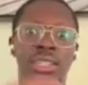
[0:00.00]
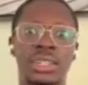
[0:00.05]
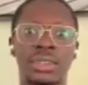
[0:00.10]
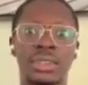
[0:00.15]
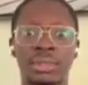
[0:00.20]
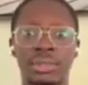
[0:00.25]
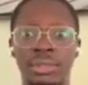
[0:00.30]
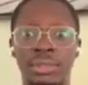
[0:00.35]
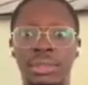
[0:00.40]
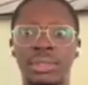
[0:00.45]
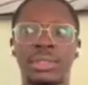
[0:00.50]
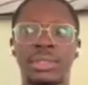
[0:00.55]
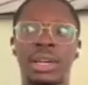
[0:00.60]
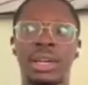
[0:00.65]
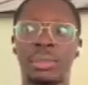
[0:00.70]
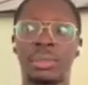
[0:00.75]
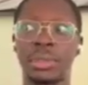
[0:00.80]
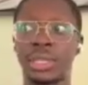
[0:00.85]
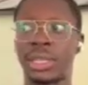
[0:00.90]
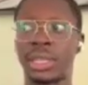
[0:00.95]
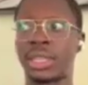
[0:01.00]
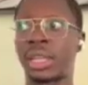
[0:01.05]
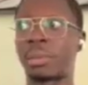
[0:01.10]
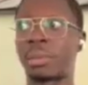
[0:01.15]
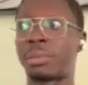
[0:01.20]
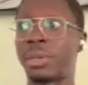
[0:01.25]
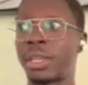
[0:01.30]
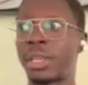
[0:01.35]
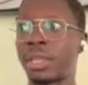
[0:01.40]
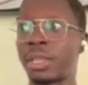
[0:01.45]
a dump again.
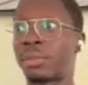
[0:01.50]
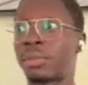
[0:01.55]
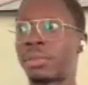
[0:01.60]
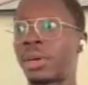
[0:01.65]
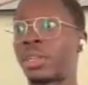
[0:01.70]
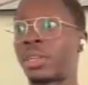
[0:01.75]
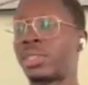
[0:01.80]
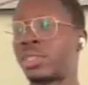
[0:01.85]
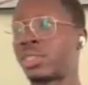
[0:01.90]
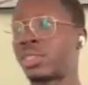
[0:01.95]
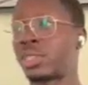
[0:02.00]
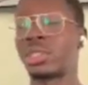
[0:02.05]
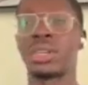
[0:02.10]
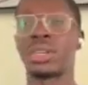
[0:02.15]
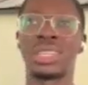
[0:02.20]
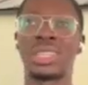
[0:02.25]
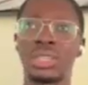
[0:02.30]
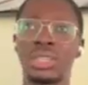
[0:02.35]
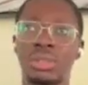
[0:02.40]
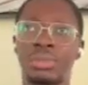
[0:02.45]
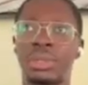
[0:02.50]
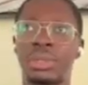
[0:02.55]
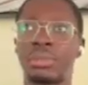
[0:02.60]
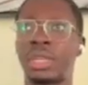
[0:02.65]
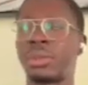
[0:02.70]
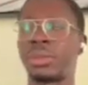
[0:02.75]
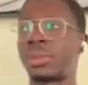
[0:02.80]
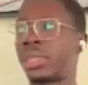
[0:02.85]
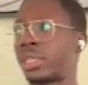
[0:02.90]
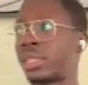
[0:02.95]
I peed a bunch, a little
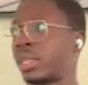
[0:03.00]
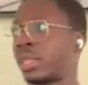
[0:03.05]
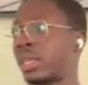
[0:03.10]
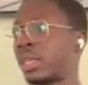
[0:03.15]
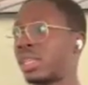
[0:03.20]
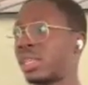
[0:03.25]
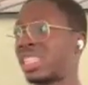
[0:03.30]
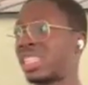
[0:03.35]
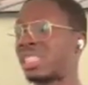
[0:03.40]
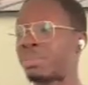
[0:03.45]
bit maybe,